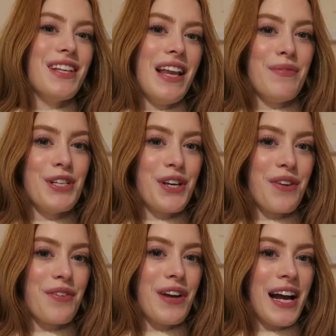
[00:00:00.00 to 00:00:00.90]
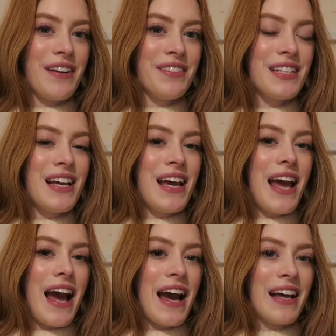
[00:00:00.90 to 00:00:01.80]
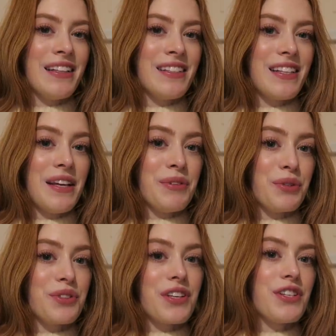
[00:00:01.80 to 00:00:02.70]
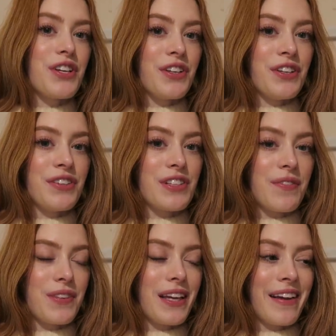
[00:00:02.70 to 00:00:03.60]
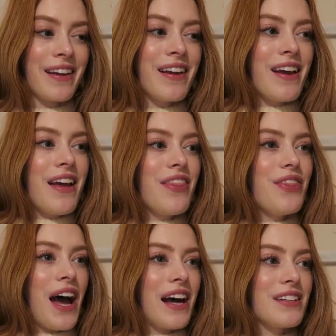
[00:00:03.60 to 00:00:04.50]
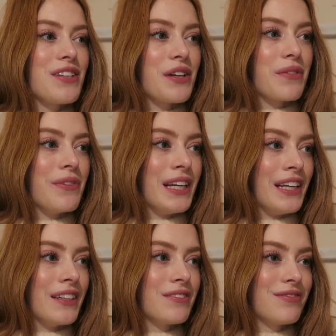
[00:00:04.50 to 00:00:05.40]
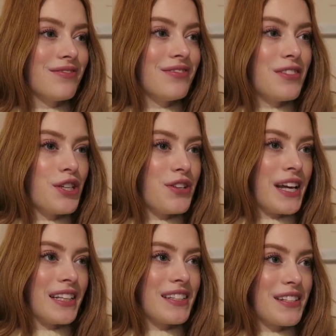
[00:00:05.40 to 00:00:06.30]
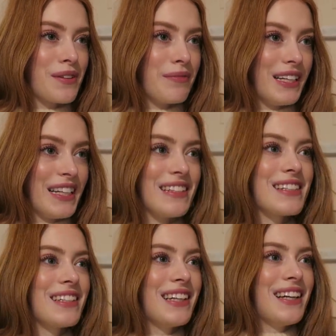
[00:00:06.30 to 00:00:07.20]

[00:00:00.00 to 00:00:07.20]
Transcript: So let me show you around and let me also show you something that took me 2 days to complete